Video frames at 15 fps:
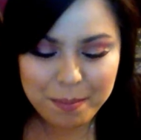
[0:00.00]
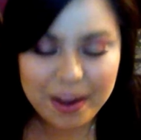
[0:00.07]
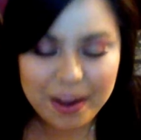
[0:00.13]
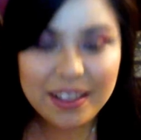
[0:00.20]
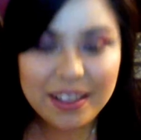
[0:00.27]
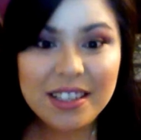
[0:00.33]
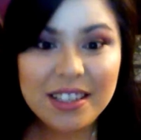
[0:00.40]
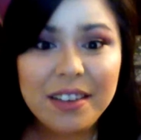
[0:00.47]

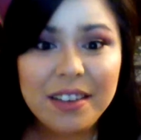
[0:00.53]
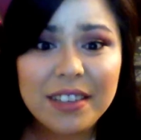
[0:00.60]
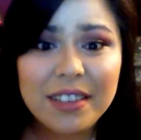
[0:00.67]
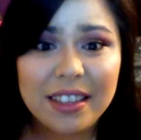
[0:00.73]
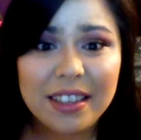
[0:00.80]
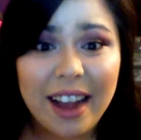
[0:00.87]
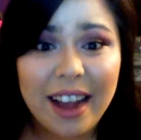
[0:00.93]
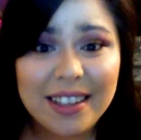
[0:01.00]
But this stuff
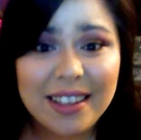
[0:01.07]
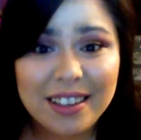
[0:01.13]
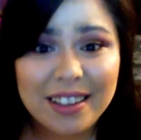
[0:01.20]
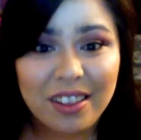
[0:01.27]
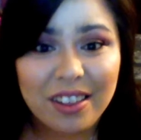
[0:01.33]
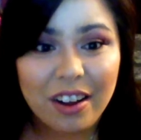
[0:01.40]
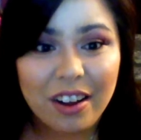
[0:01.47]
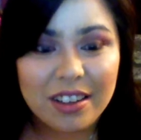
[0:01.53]
has lasted
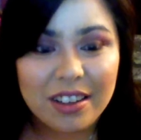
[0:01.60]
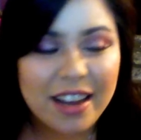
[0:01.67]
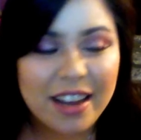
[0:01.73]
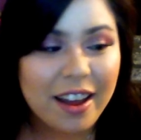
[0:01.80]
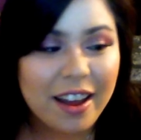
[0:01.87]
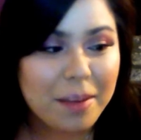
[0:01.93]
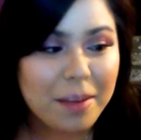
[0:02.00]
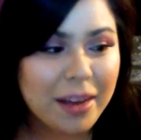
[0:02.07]
a long
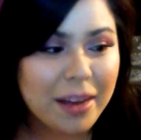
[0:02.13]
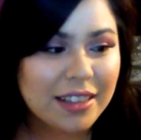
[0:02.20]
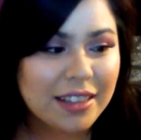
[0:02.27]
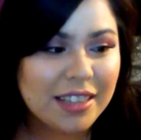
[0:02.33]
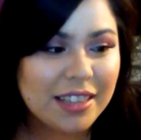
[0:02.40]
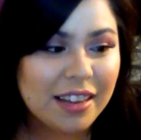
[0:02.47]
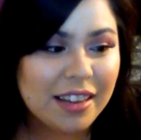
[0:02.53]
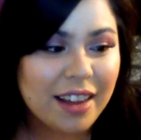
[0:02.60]
time. I
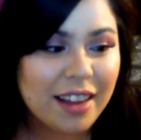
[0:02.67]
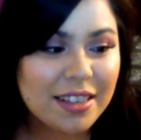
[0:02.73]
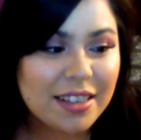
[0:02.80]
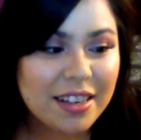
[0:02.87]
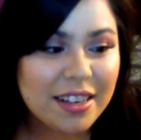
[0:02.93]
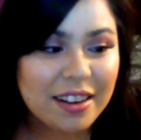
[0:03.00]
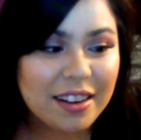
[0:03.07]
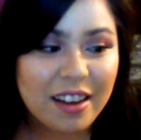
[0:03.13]
could see it
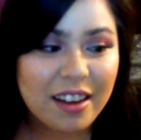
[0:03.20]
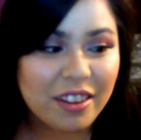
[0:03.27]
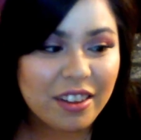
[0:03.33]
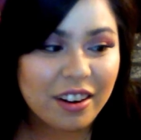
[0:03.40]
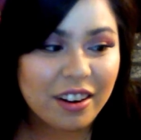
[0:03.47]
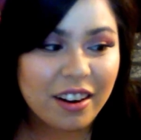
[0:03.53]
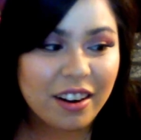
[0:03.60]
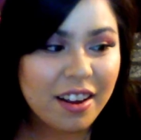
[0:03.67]
lasting
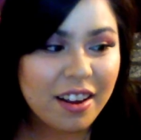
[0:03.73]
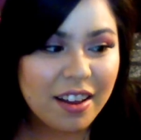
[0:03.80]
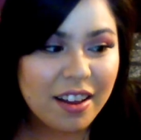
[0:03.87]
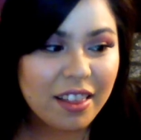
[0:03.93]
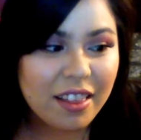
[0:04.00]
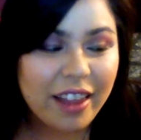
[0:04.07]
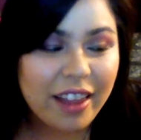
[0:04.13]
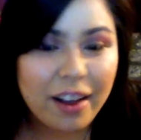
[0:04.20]
another
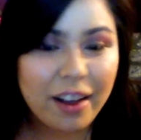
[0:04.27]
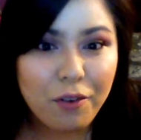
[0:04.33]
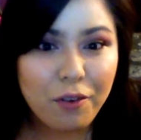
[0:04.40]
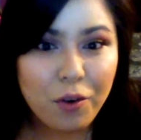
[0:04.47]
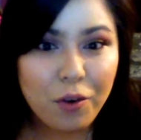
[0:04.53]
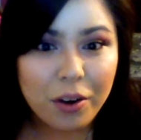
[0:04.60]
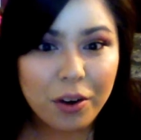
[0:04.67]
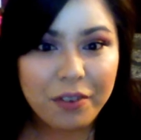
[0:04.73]
like
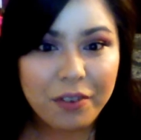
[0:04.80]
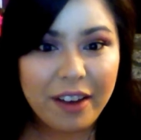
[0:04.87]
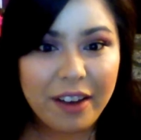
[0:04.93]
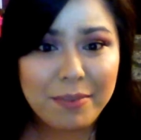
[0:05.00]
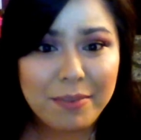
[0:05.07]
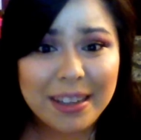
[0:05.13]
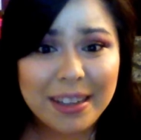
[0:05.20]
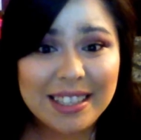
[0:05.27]
4 to
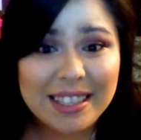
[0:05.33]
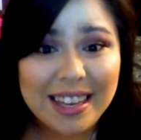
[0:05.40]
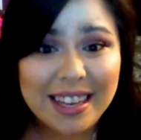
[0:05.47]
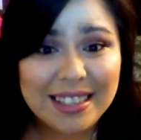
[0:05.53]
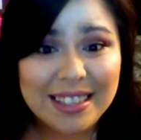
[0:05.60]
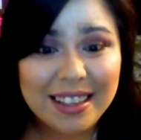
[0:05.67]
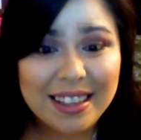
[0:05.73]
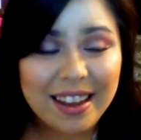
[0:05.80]
5 months
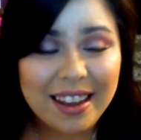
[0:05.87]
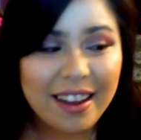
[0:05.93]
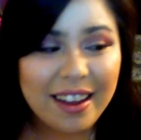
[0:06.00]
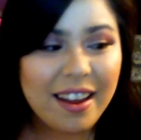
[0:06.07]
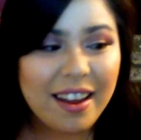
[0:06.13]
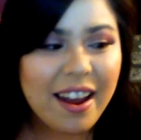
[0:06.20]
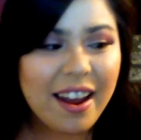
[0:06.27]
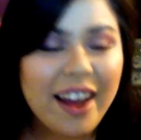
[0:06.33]

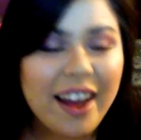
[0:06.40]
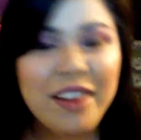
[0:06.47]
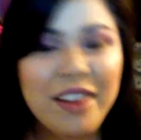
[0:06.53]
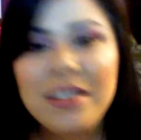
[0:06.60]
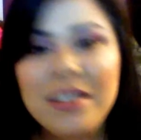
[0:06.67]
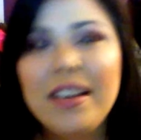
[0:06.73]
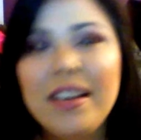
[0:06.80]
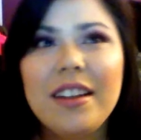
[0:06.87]
easily. I
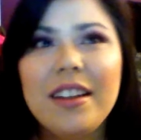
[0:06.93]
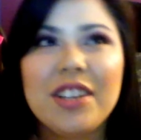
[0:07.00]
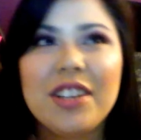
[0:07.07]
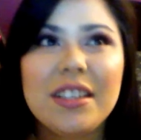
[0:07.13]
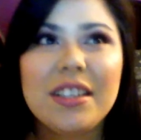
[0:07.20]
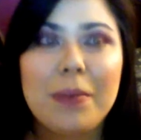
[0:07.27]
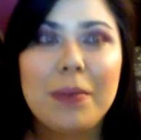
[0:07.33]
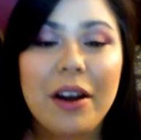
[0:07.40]
use it
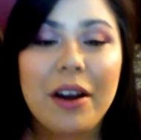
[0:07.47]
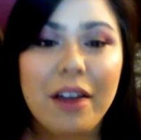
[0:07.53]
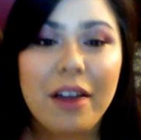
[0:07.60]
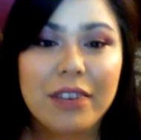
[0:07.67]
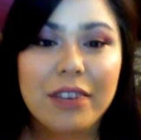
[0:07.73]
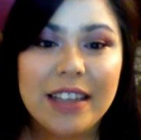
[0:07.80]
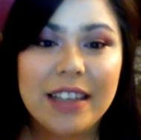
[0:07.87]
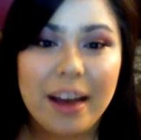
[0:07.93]
just about
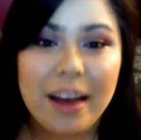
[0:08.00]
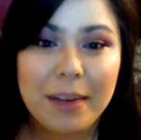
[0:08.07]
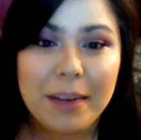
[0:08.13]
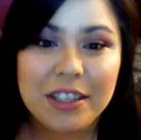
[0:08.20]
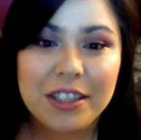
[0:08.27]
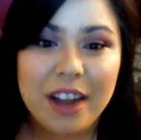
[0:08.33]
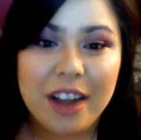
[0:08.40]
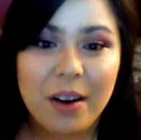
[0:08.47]
every time
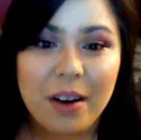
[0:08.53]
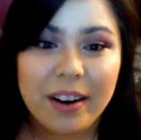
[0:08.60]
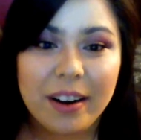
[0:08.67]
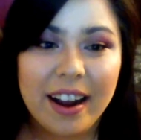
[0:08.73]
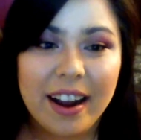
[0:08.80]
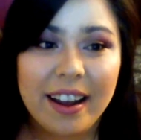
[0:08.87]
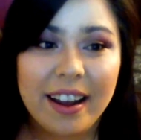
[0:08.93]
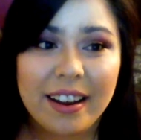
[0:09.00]
I
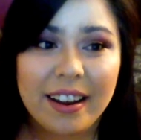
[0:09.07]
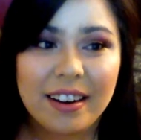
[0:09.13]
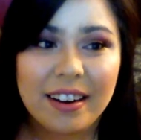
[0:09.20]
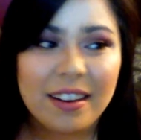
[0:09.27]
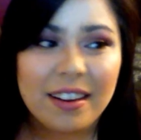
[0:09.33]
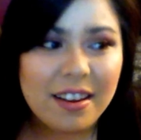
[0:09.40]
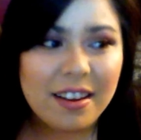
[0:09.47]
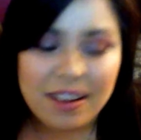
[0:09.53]
shower,
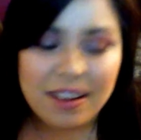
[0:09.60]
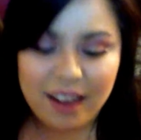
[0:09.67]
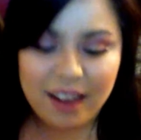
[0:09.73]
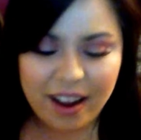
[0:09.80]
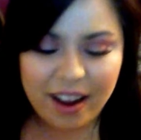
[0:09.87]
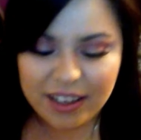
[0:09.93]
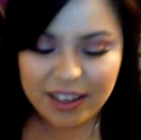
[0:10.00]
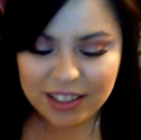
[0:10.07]
and
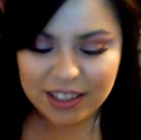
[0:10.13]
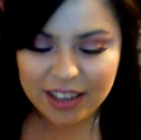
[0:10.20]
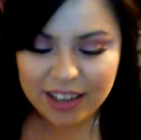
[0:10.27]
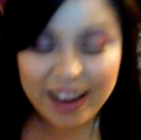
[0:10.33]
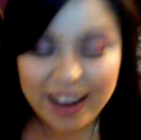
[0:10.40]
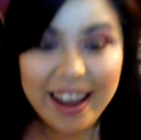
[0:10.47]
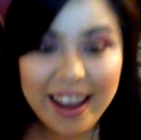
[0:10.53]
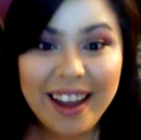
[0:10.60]

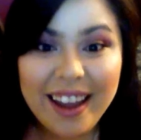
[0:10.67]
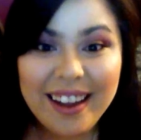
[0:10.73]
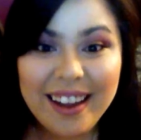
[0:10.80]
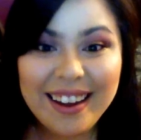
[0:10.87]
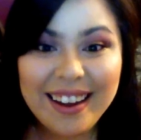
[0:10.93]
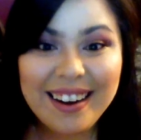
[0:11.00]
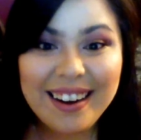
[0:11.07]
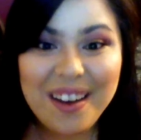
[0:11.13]
I
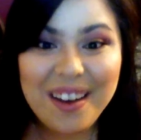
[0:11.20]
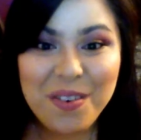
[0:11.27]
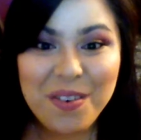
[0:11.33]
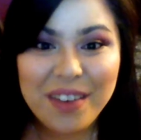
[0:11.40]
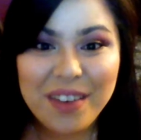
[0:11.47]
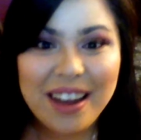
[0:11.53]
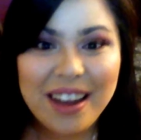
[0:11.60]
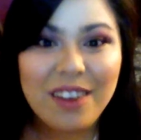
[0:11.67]
can't get enough
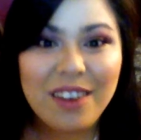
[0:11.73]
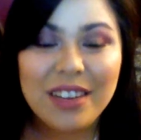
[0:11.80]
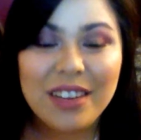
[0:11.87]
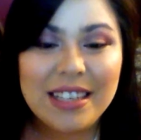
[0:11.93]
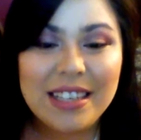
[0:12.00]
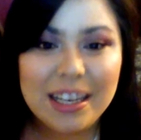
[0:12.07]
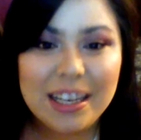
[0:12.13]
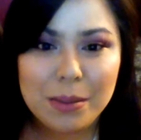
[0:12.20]
of it. It
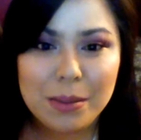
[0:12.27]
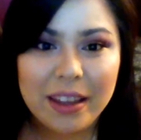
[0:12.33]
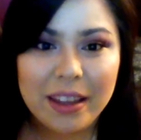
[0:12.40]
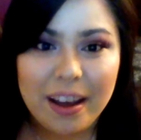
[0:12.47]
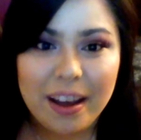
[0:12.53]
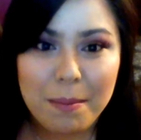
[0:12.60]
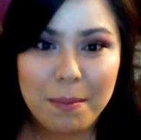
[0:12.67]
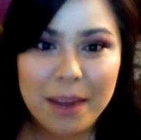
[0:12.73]
only takes me
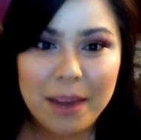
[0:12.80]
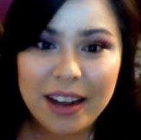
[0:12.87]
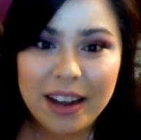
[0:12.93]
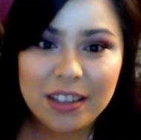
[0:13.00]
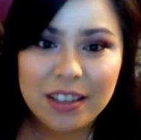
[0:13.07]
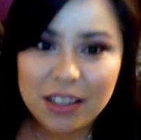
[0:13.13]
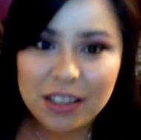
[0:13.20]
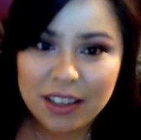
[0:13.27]
like a
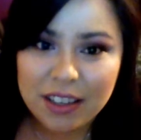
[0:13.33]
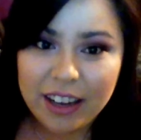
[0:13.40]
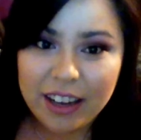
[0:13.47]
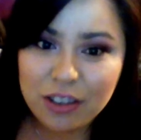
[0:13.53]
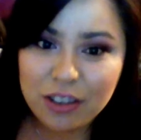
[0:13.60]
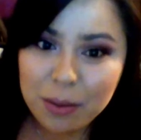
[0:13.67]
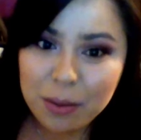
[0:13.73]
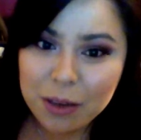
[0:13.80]
minute just to
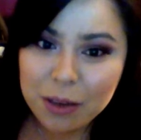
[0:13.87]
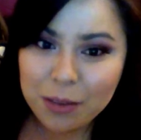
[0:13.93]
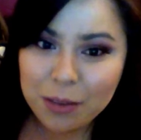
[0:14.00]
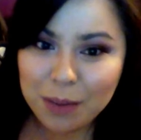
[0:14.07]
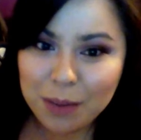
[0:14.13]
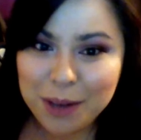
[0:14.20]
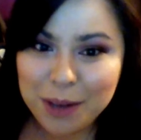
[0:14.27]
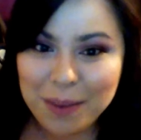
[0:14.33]
like drop
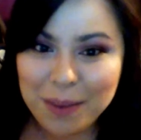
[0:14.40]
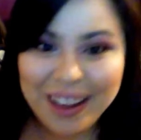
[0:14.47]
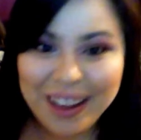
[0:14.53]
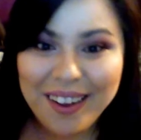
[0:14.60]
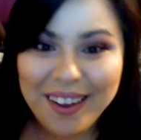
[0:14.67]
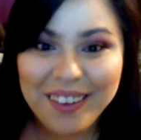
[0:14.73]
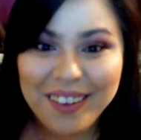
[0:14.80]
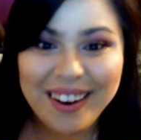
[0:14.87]

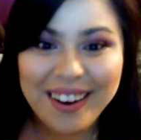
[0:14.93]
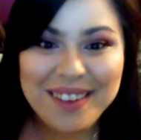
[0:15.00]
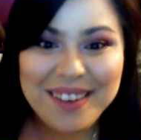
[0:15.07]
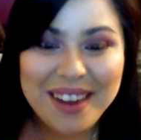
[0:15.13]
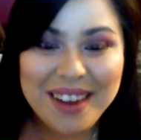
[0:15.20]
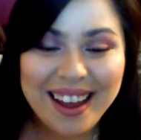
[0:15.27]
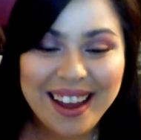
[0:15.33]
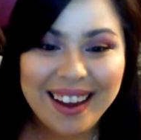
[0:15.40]
like all around
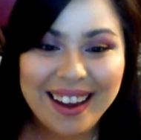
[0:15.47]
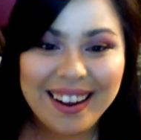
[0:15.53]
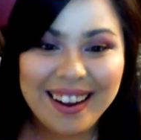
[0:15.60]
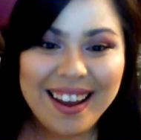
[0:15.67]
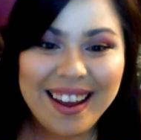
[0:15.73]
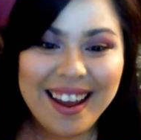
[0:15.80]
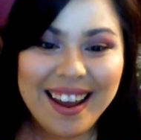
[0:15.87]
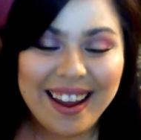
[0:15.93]
my head,
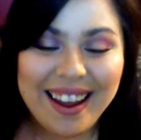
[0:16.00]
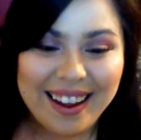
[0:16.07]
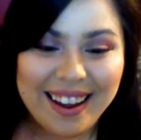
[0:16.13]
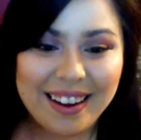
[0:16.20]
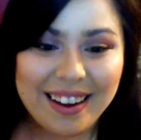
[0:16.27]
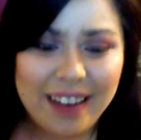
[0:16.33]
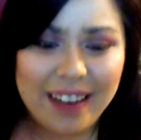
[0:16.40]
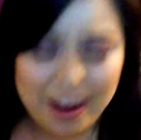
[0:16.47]

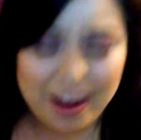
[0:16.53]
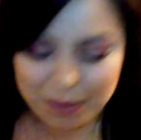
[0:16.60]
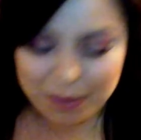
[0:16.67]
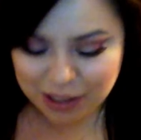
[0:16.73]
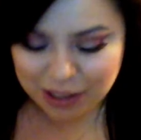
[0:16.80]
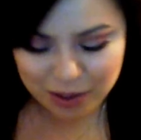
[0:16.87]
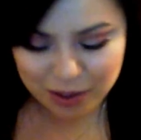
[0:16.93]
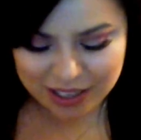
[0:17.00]
and
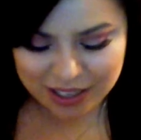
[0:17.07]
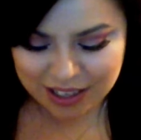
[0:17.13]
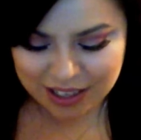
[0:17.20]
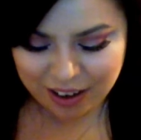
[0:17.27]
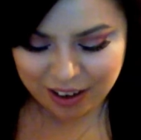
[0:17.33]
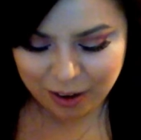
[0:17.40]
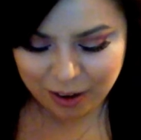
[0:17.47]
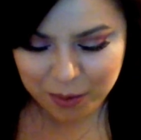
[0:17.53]
I'm so good
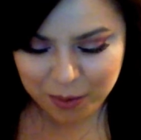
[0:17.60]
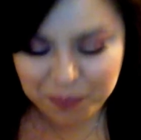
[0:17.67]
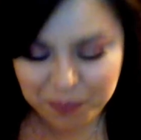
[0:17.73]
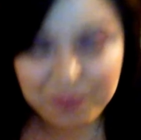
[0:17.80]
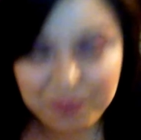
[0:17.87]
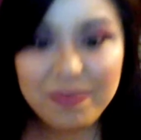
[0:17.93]
to go.